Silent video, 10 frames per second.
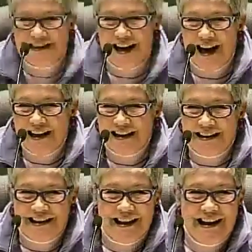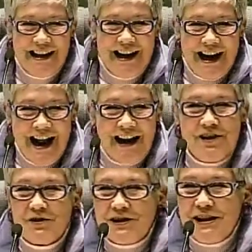Jack and
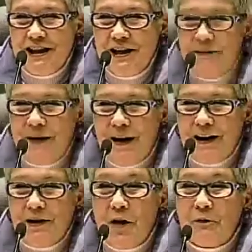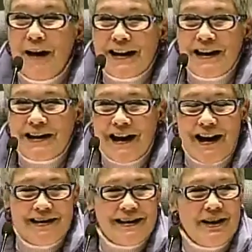your team on
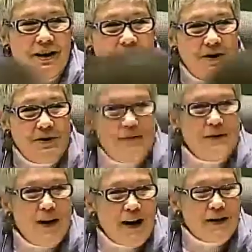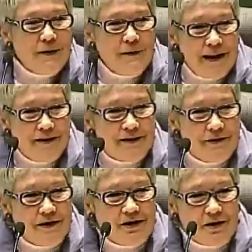recognizing who are the winners of
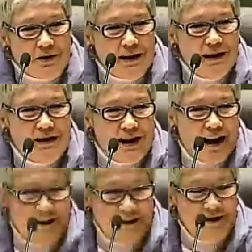the turkey challenge